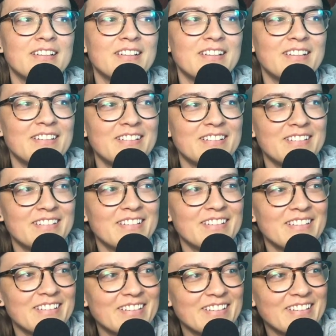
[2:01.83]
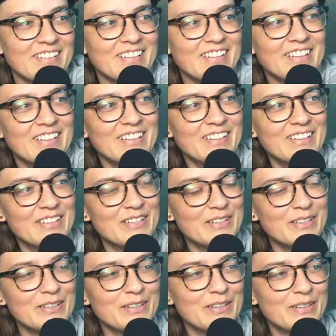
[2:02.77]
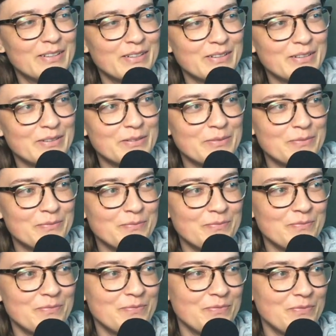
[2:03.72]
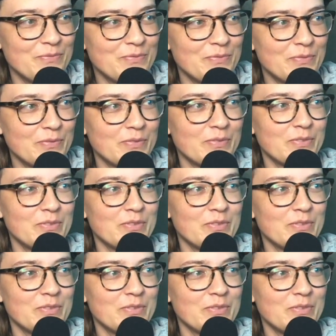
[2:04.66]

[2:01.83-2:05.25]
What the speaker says: (silent)